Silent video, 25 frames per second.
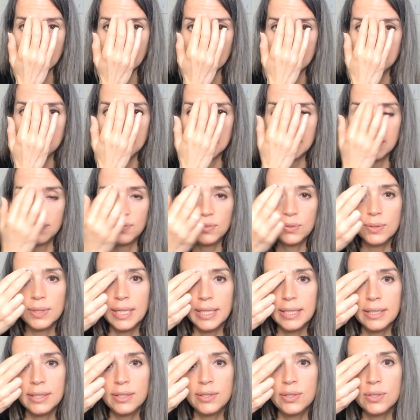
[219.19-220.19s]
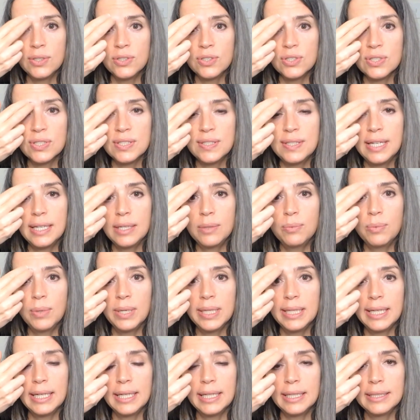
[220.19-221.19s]
But if you like, you can just take one
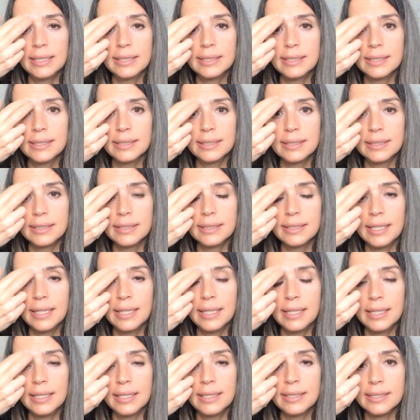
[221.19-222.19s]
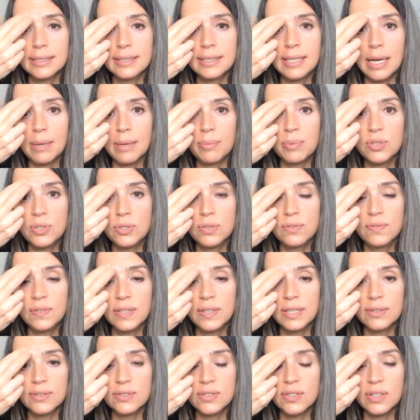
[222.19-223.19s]
hand and tap with two
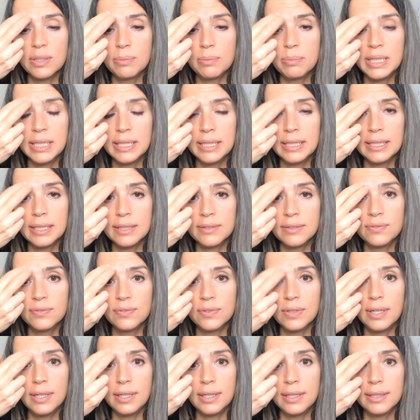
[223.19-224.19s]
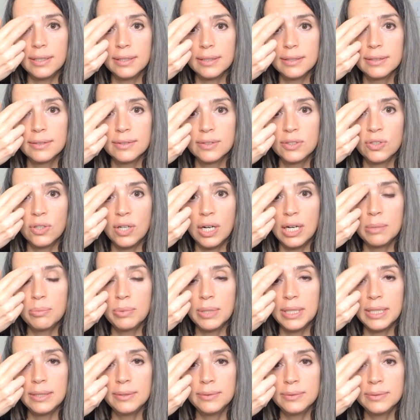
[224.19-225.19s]
fingers on the beginning of your
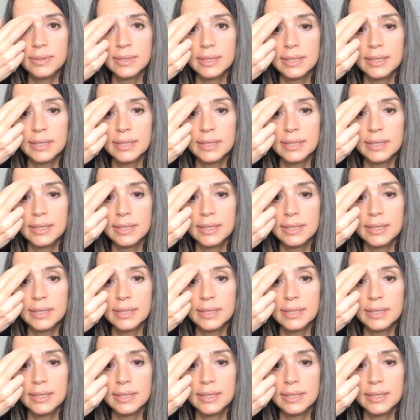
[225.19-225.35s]
eyebrow.